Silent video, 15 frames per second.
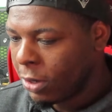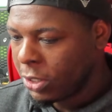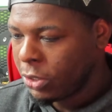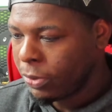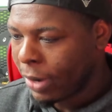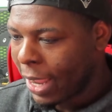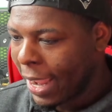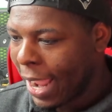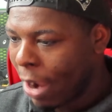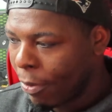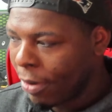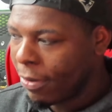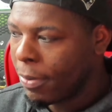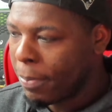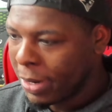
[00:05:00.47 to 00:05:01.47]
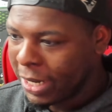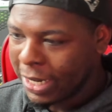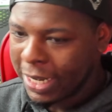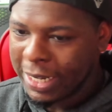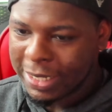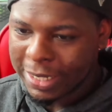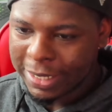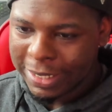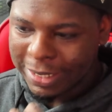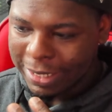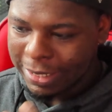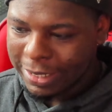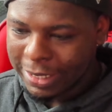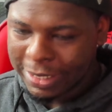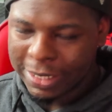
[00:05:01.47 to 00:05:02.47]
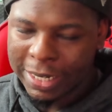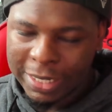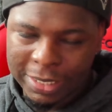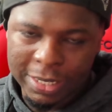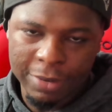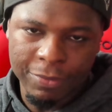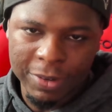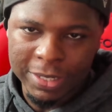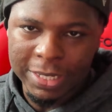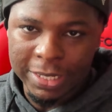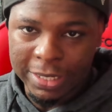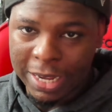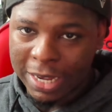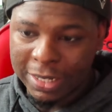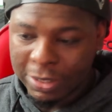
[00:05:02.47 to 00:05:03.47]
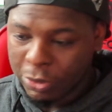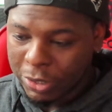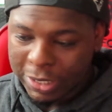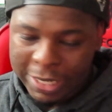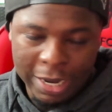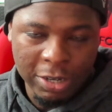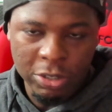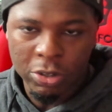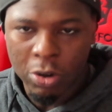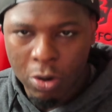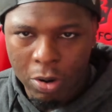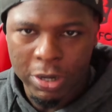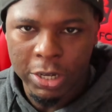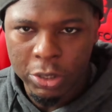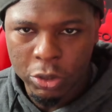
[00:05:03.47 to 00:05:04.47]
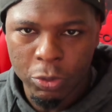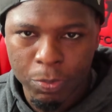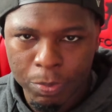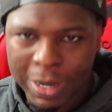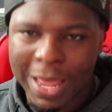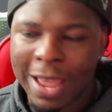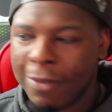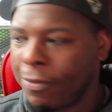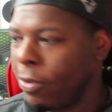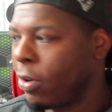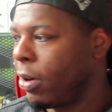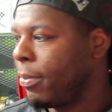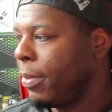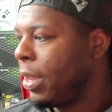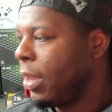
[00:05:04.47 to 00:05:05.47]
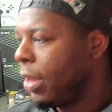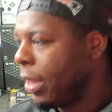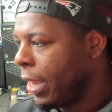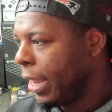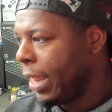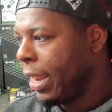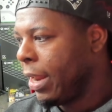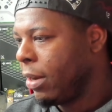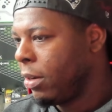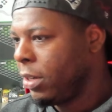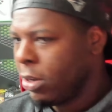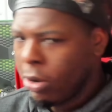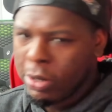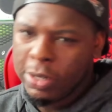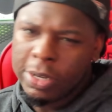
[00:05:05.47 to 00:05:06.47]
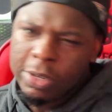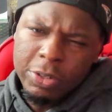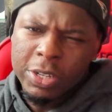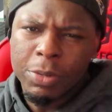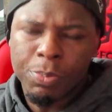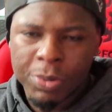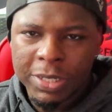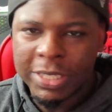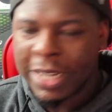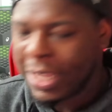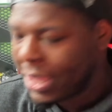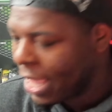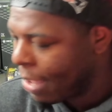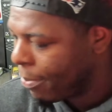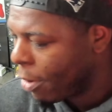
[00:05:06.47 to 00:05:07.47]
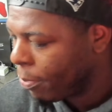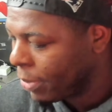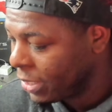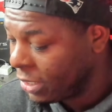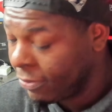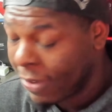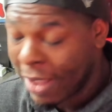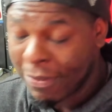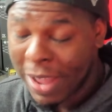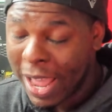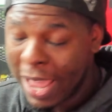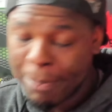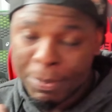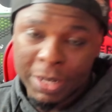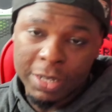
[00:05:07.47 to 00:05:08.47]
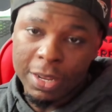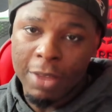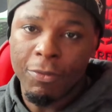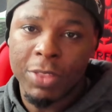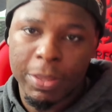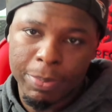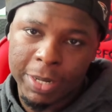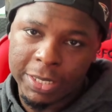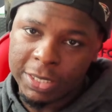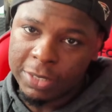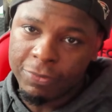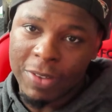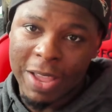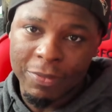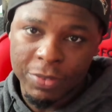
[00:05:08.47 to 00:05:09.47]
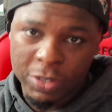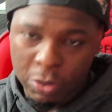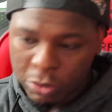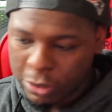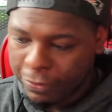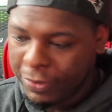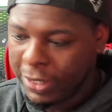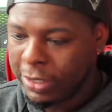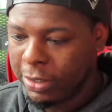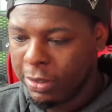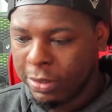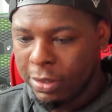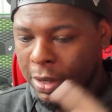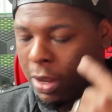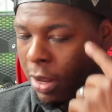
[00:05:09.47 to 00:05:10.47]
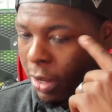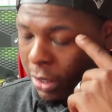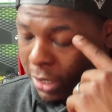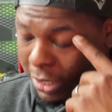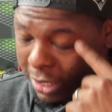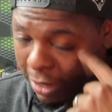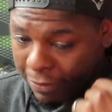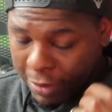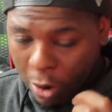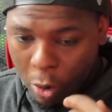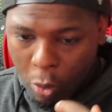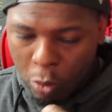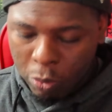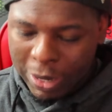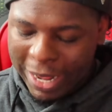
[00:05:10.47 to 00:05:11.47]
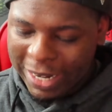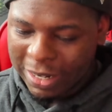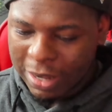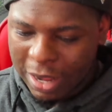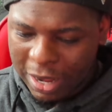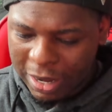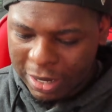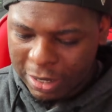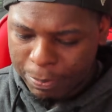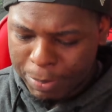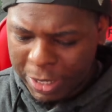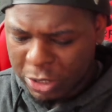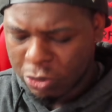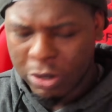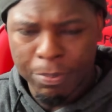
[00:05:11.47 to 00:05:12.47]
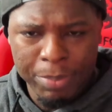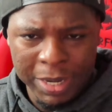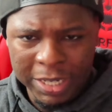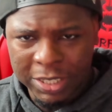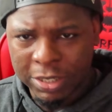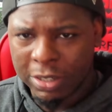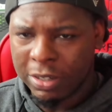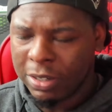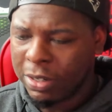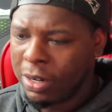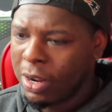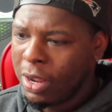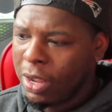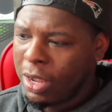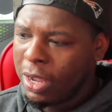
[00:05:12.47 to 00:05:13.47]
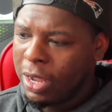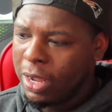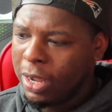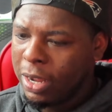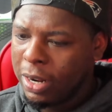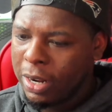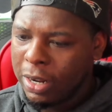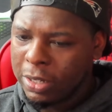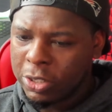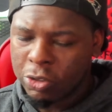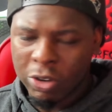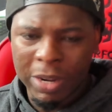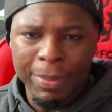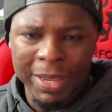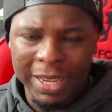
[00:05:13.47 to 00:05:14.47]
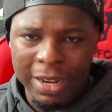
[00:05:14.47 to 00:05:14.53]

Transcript: UI, however, but it is a distinct difference. You could tell you're on a new platform, and and you can appreciate that about PlayStation 5. I am in love with the PlayStation 5 social features, the whole like picture-in-picture streaming